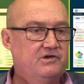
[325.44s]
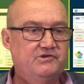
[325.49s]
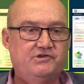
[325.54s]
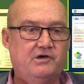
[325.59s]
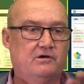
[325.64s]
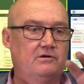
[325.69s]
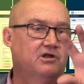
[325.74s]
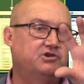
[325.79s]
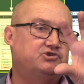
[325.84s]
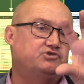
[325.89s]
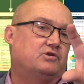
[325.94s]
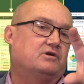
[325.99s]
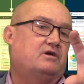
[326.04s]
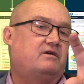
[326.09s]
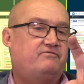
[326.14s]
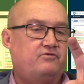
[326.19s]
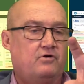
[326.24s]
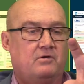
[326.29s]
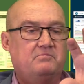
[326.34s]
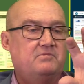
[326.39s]
So literally,
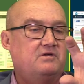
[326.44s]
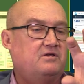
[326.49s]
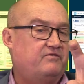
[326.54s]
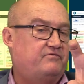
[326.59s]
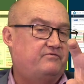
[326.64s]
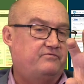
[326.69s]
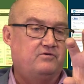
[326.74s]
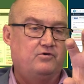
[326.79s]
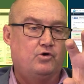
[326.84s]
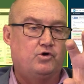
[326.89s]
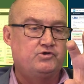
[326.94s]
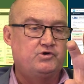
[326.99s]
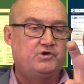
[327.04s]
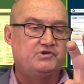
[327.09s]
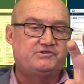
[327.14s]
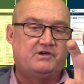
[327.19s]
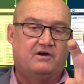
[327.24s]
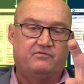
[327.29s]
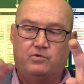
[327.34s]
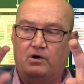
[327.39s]
if you're in New
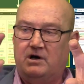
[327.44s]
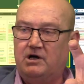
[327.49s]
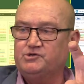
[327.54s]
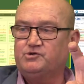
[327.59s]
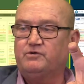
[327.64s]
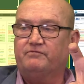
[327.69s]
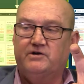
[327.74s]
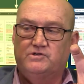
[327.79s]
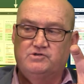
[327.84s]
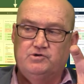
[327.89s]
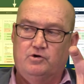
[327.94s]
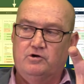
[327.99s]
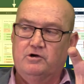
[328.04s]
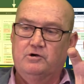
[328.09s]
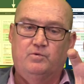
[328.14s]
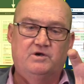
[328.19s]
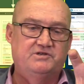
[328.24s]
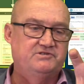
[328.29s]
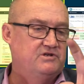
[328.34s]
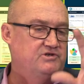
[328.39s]
South Wales or Victoria,
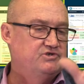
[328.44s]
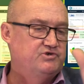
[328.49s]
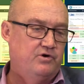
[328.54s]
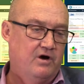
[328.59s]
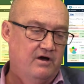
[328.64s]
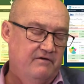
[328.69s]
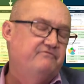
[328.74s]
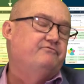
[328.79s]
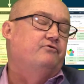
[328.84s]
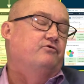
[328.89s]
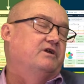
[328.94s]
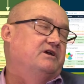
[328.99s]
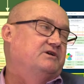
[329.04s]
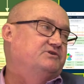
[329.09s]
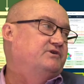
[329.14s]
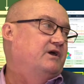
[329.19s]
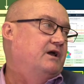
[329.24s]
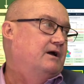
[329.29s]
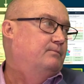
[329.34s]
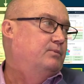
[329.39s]
Western Australia, for an
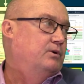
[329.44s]
example,